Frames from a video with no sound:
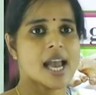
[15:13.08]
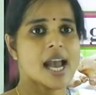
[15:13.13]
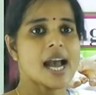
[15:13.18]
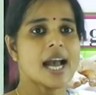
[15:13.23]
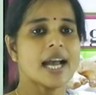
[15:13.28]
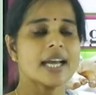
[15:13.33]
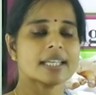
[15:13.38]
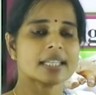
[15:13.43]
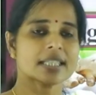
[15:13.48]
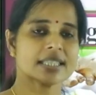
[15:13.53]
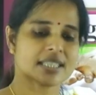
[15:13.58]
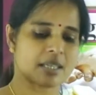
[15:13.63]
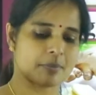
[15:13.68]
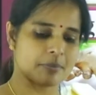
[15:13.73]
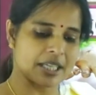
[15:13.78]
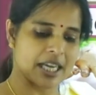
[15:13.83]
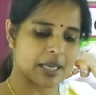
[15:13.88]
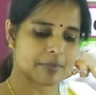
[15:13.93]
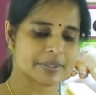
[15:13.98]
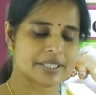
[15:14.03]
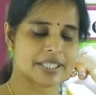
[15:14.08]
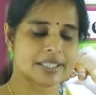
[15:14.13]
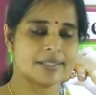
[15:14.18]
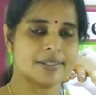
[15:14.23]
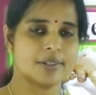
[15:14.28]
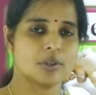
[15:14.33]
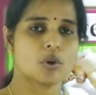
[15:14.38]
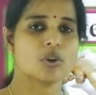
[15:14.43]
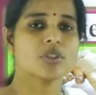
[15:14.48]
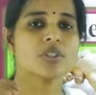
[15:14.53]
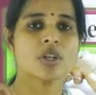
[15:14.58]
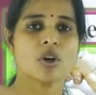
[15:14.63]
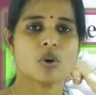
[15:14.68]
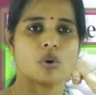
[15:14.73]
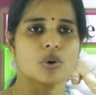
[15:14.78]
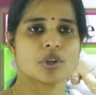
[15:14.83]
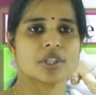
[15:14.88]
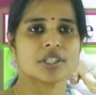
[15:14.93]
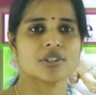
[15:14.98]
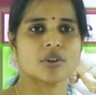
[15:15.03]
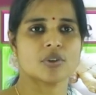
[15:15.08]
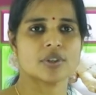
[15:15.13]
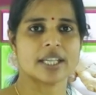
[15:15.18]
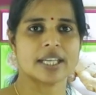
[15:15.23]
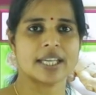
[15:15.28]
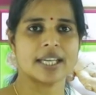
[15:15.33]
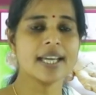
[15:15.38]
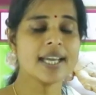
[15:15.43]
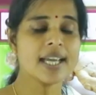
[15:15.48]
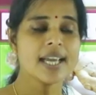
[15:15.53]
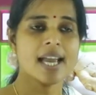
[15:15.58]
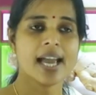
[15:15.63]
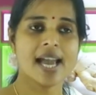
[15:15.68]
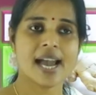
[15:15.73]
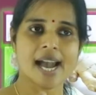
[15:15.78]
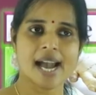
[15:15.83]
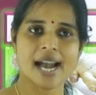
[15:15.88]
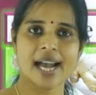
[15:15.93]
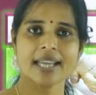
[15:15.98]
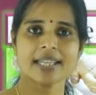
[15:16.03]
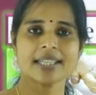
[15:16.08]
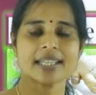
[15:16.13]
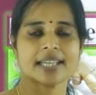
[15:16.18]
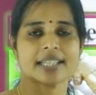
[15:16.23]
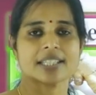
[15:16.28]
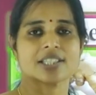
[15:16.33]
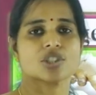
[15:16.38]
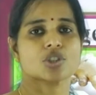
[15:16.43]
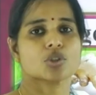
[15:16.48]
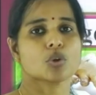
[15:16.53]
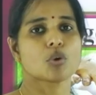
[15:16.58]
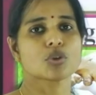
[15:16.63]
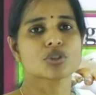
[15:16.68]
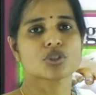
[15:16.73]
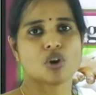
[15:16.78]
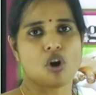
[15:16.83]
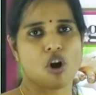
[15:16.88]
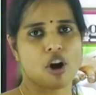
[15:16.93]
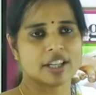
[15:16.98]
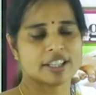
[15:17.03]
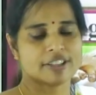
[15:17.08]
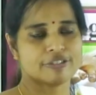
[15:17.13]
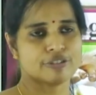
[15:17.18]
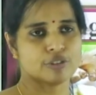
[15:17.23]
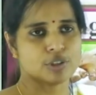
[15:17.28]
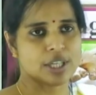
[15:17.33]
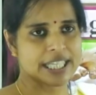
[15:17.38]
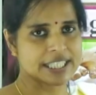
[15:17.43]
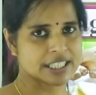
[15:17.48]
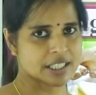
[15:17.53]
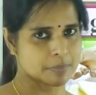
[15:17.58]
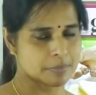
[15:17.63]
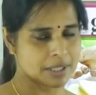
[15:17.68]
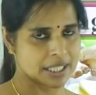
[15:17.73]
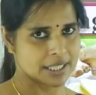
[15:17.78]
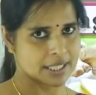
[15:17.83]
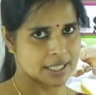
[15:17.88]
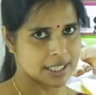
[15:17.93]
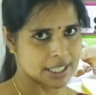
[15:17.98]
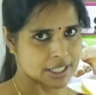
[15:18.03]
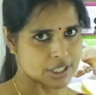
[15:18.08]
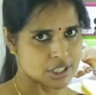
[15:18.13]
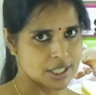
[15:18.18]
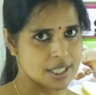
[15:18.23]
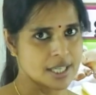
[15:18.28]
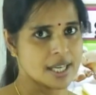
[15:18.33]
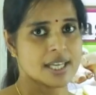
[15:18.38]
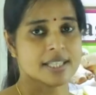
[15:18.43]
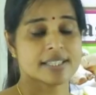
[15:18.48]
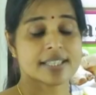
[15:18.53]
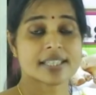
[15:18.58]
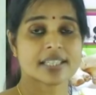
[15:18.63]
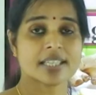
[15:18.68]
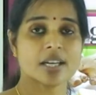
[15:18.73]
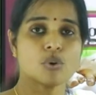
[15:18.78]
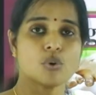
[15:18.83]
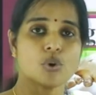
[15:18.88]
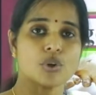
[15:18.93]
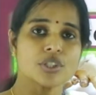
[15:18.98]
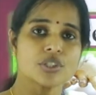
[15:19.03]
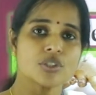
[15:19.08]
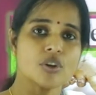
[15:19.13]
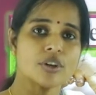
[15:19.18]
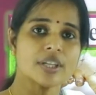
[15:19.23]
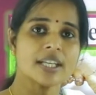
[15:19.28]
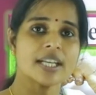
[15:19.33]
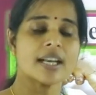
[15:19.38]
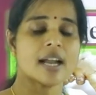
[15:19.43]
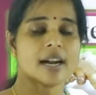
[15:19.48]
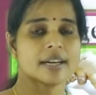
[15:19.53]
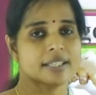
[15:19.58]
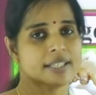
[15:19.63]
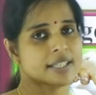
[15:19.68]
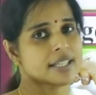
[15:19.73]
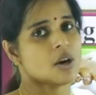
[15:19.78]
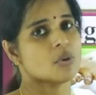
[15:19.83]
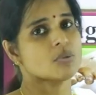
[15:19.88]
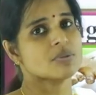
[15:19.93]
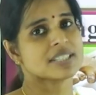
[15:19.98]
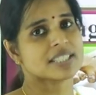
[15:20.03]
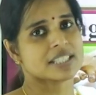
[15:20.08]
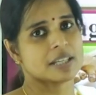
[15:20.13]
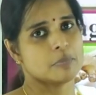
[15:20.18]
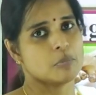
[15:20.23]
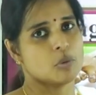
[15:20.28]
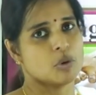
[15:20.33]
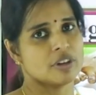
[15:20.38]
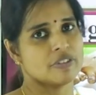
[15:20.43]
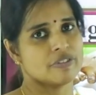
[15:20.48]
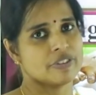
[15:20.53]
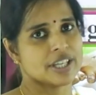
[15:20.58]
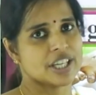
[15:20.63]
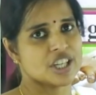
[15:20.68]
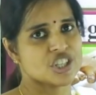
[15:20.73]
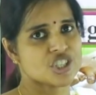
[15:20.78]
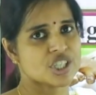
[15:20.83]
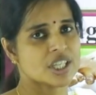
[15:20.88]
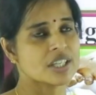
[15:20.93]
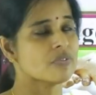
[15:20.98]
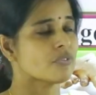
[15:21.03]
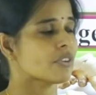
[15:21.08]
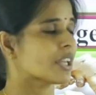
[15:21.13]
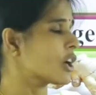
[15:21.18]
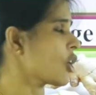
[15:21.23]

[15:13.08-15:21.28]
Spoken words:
and sometimes it grows horizontally and it stores all the food item in it. Such a horizontal underground stem modification we